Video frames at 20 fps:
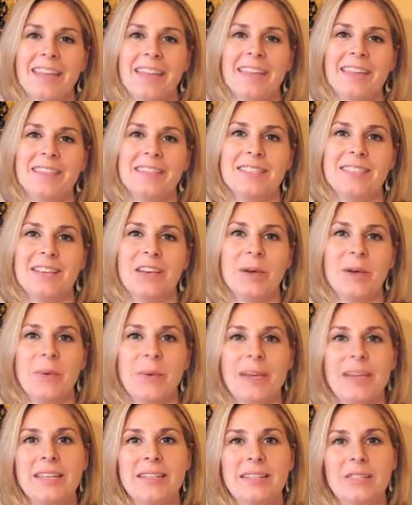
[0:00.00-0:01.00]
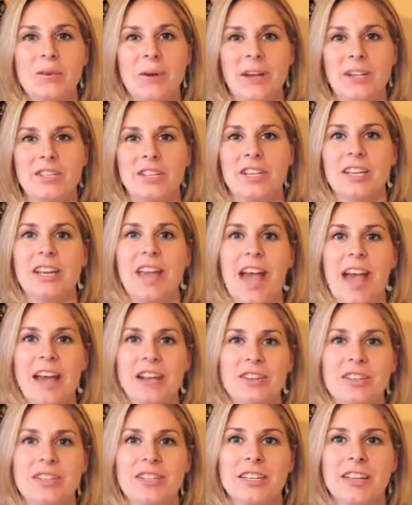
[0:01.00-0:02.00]
This week's question
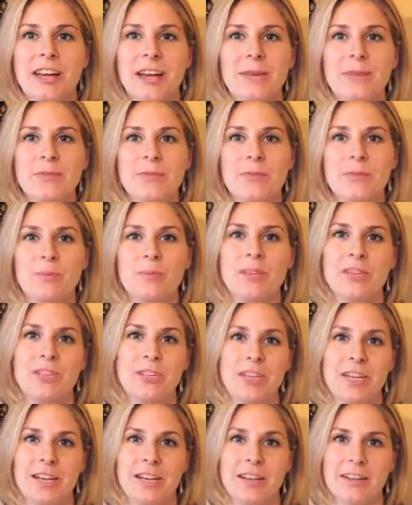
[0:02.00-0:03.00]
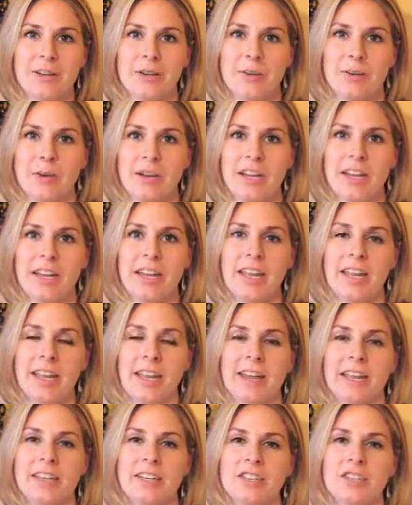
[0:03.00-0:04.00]
actually comes from Gina Underwood,
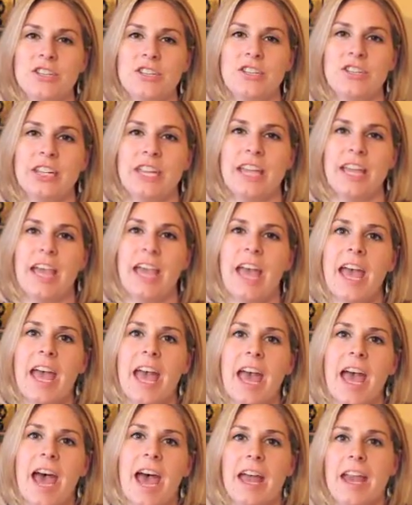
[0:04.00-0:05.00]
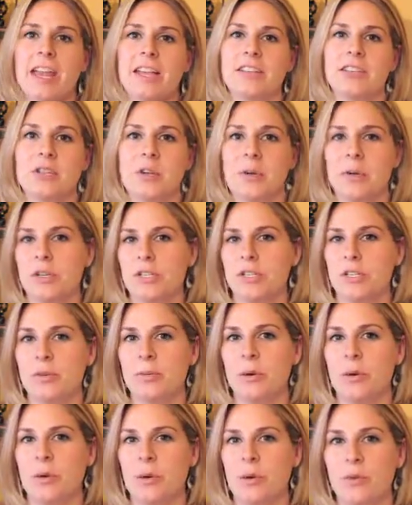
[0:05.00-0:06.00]
and she had asked a question
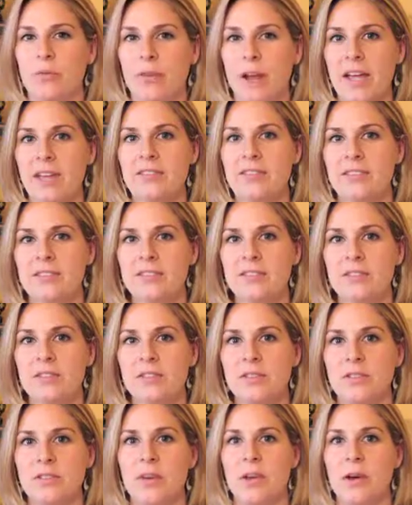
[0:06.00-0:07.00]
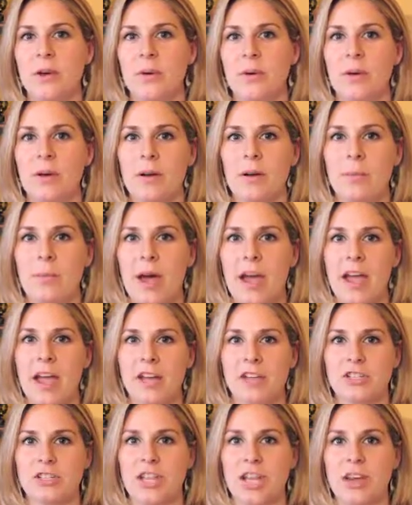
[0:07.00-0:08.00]
about her wrists. So I
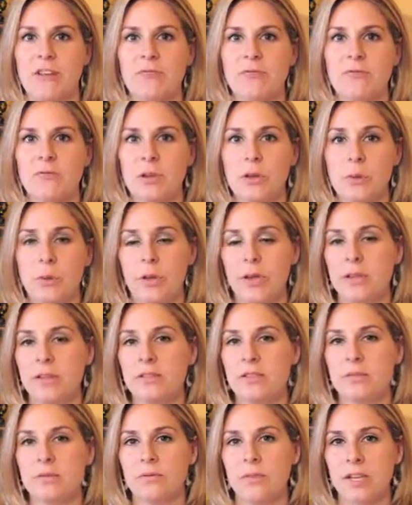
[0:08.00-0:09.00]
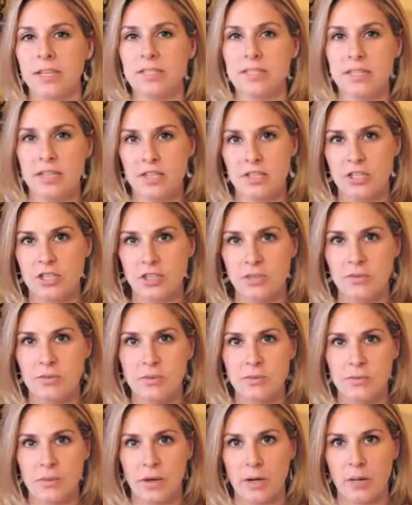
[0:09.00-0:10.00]
actually have frequent wrist
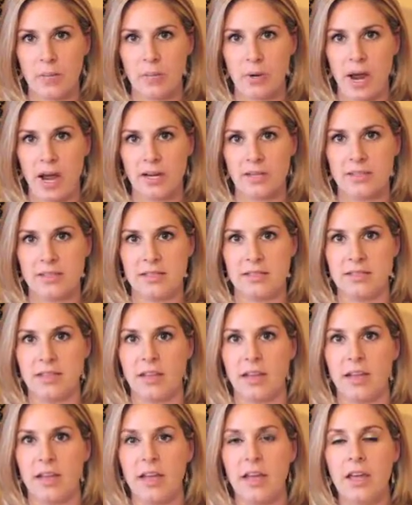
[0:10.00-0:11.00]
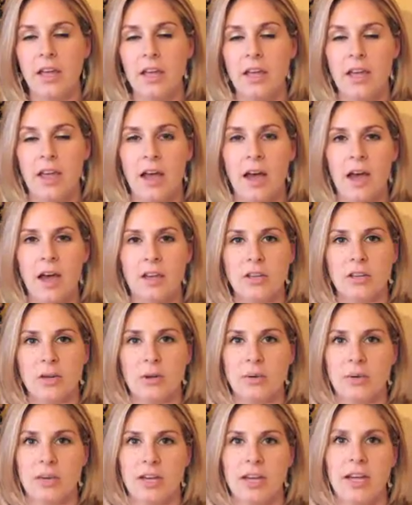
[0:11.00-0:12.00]
issues when I'm practicing
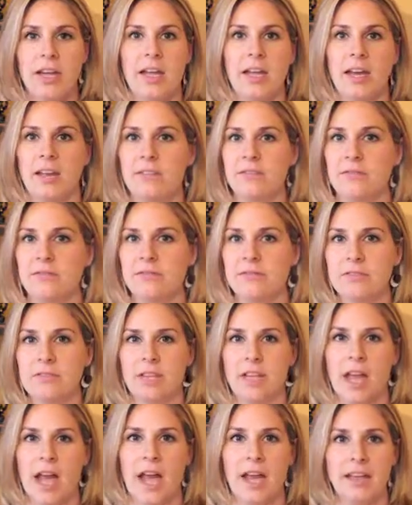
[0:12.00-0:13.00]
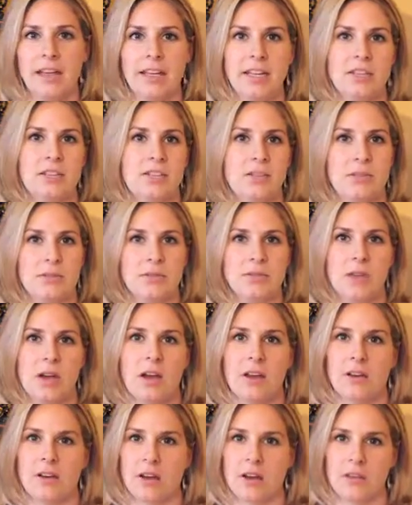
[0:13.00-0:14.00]
yoga, and I've had issues
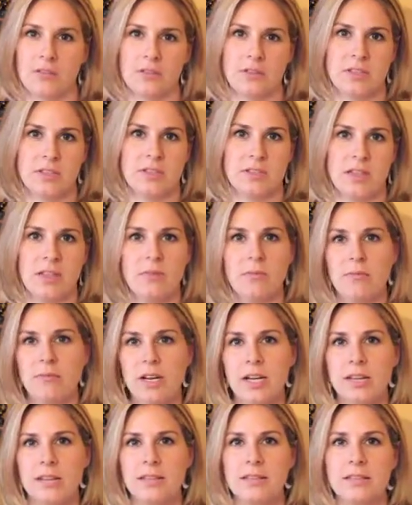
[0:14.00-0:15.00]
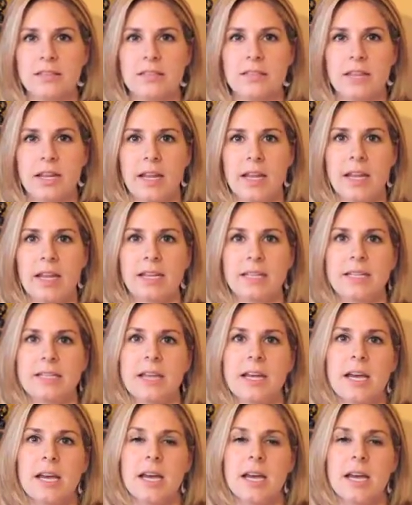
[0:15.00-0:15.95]
on and off with the same wrist, and